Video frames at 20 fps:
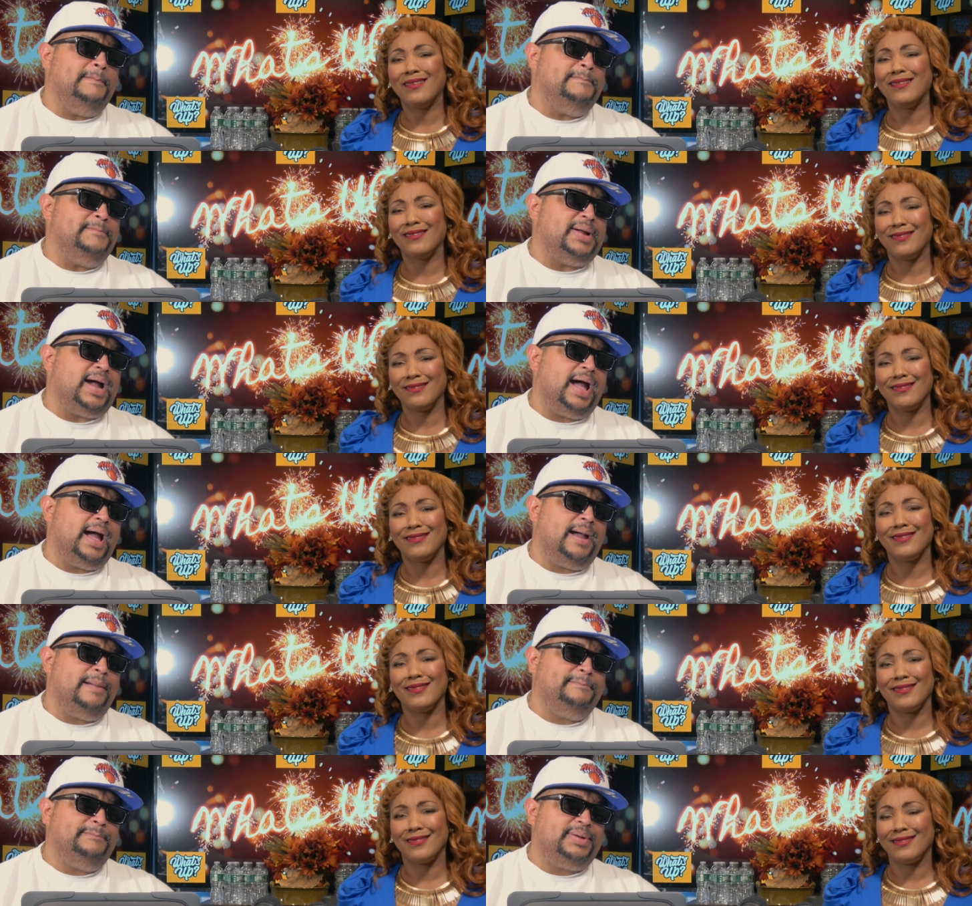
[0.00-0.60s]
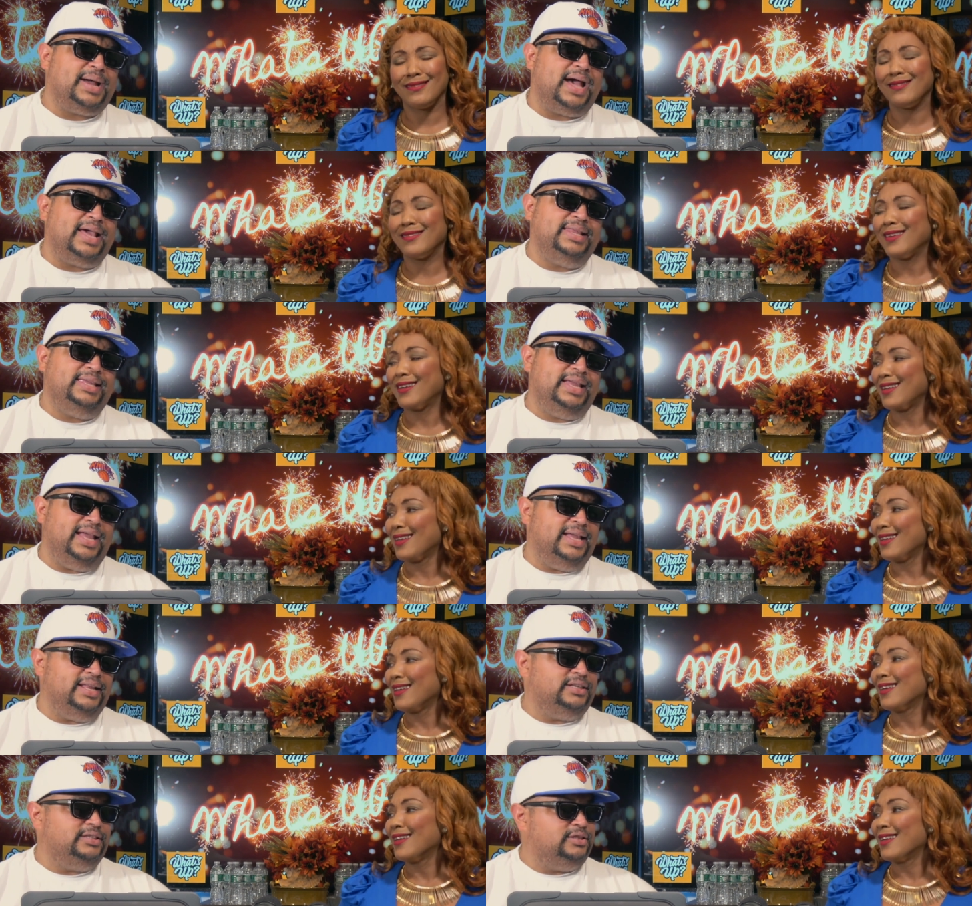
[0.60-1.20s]
Speaker 1: Mind, body,
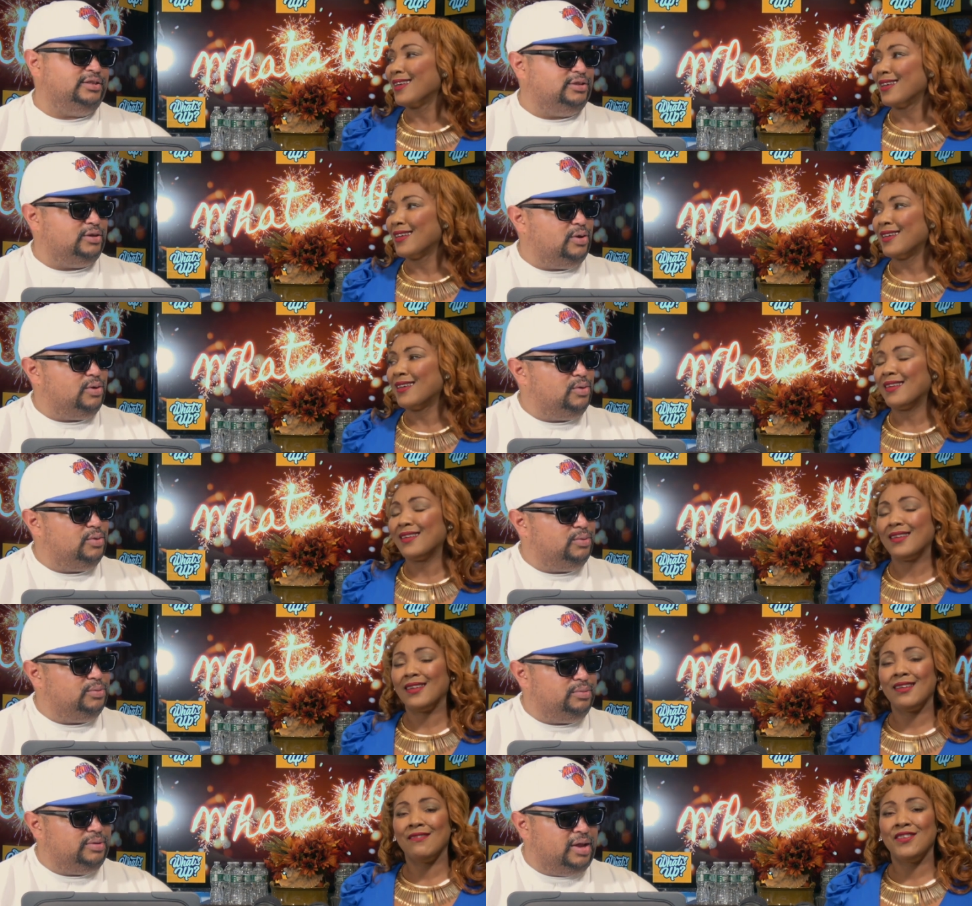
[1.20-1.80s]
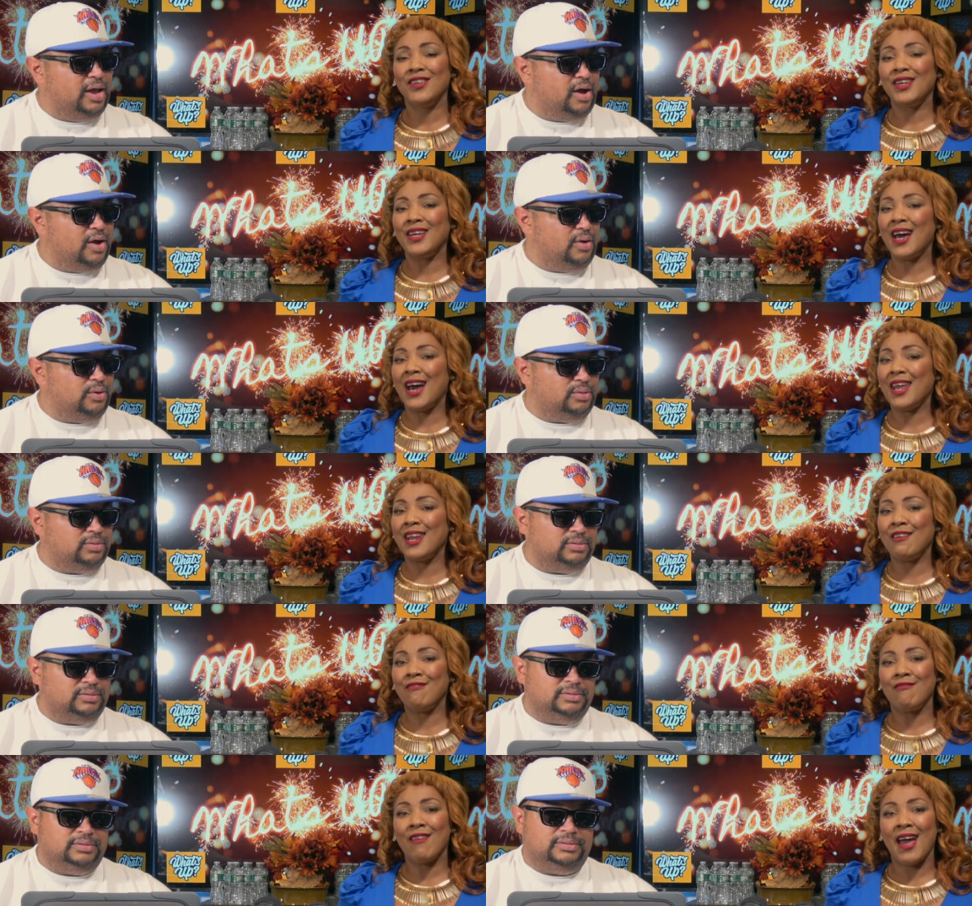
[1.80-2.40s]
and soul. If Yo, you
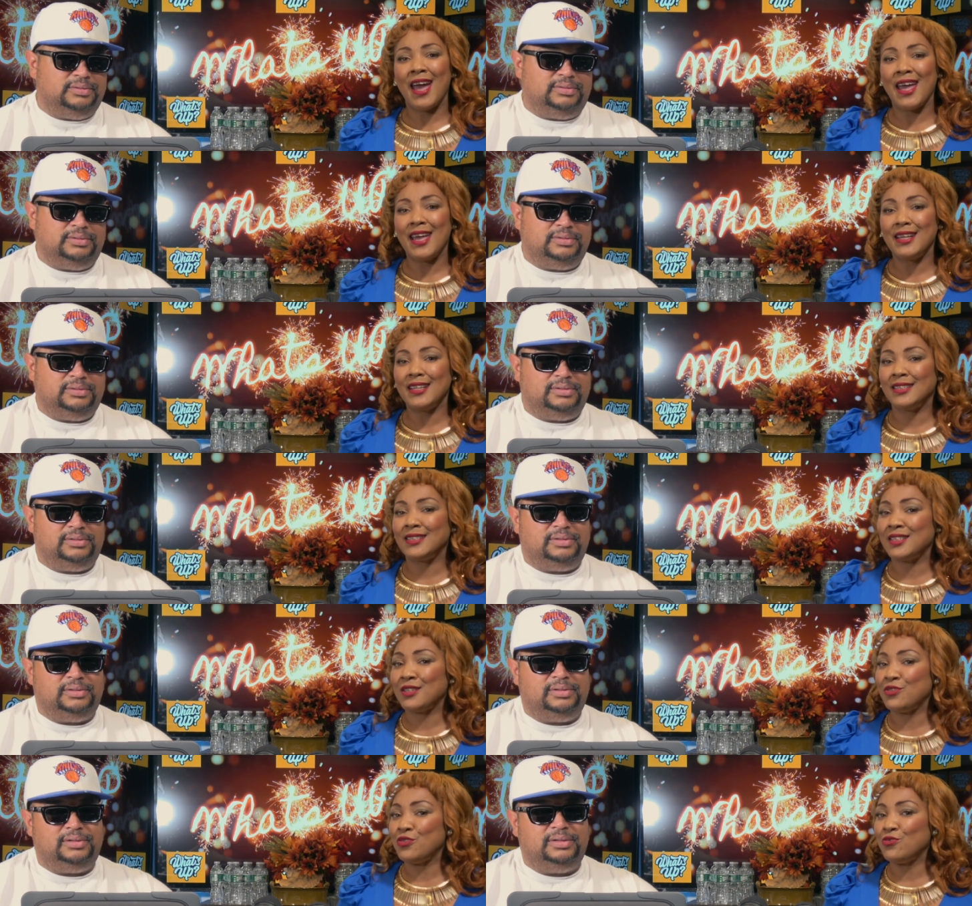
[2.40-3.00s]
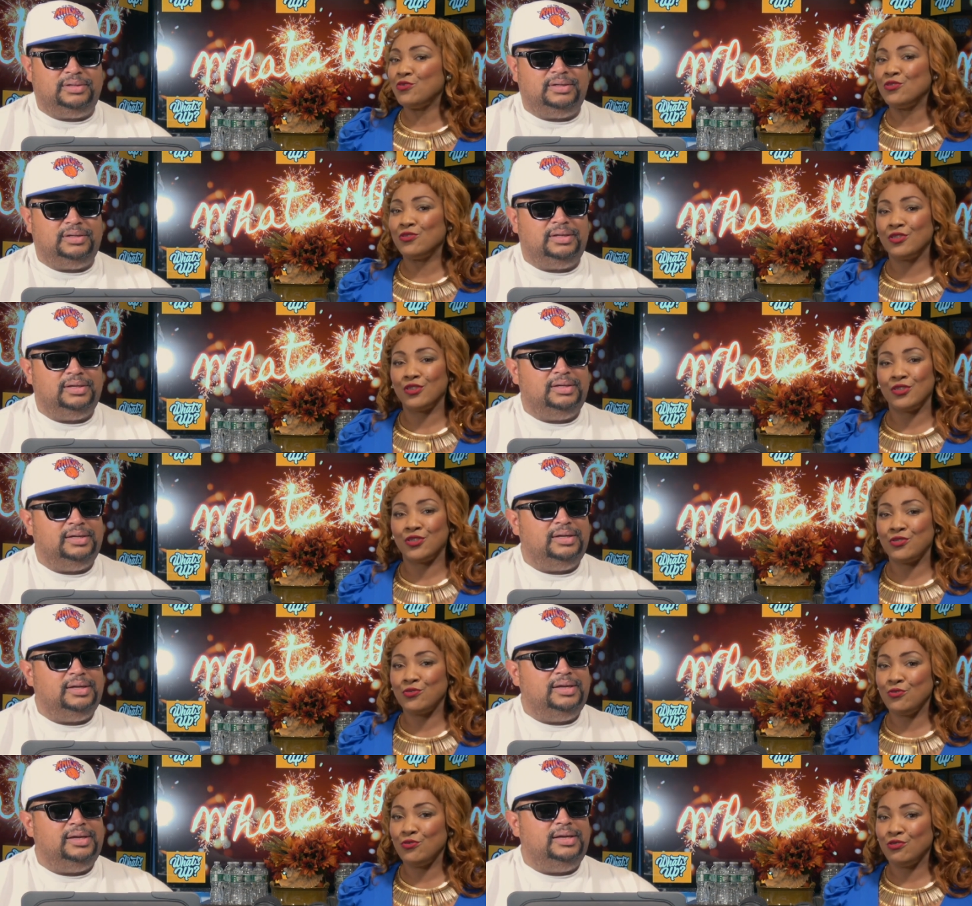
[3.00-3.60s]
got it
Speaker 2: right, then you're gonna
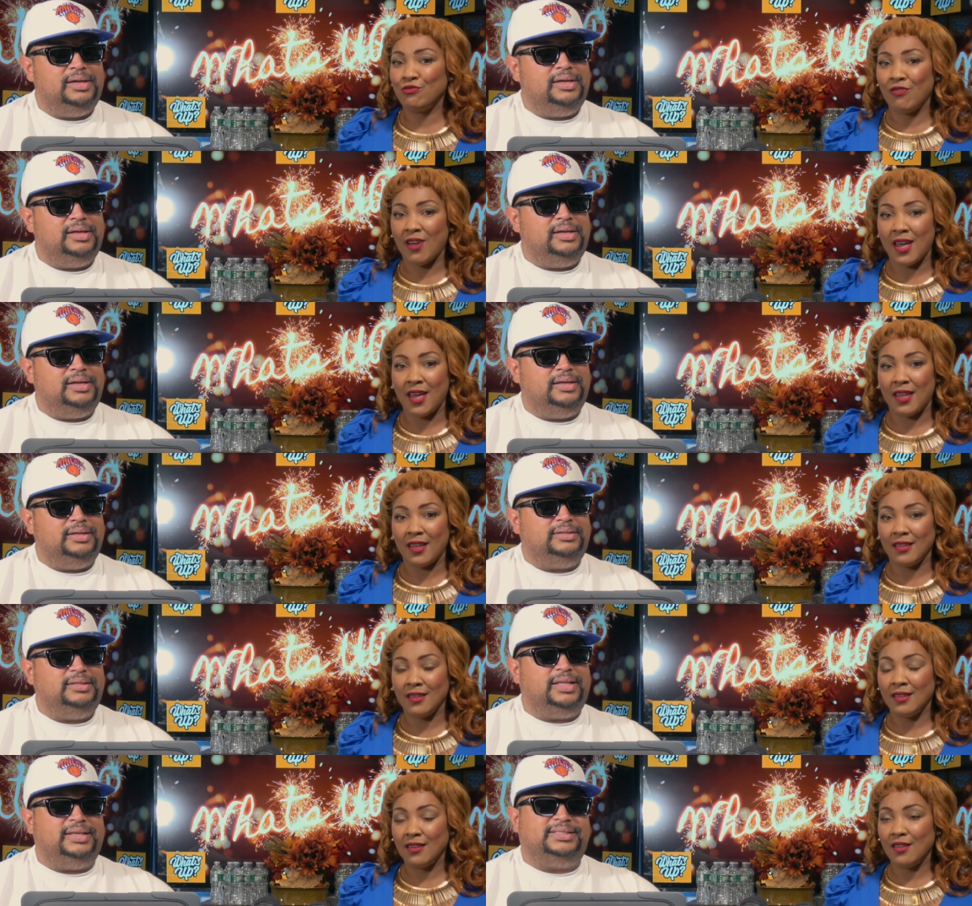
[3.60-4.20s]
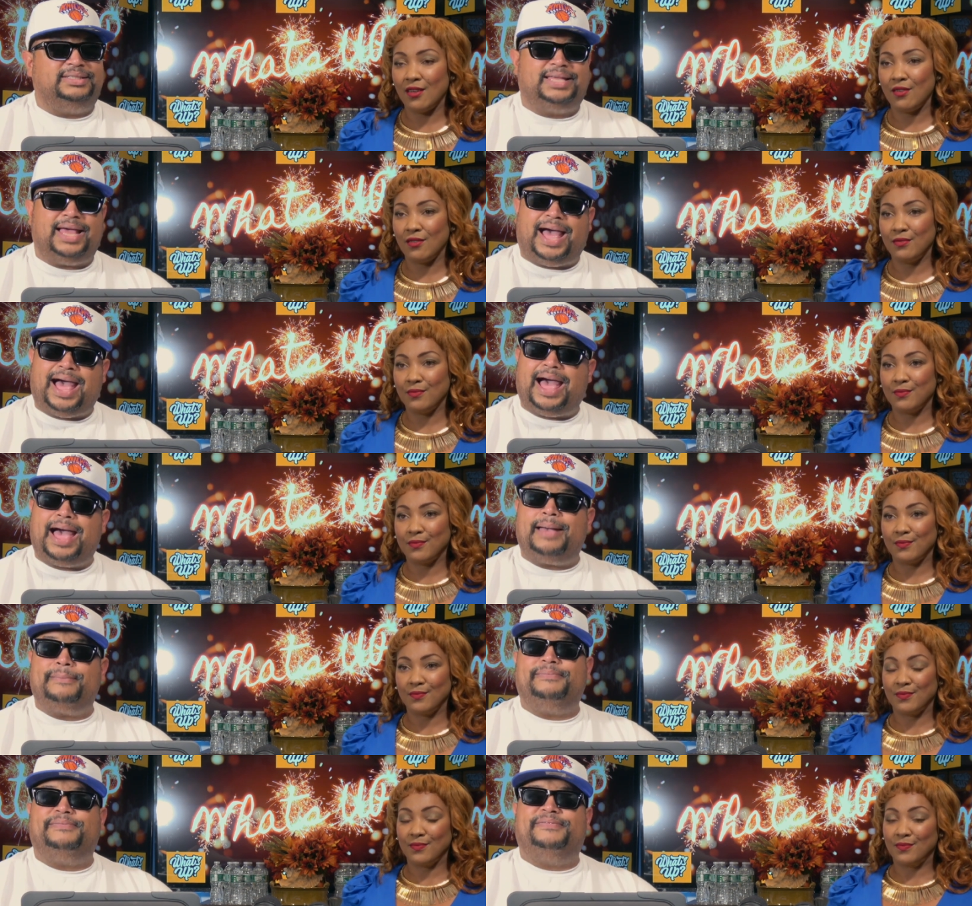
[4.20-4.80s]
choose right. You the know, top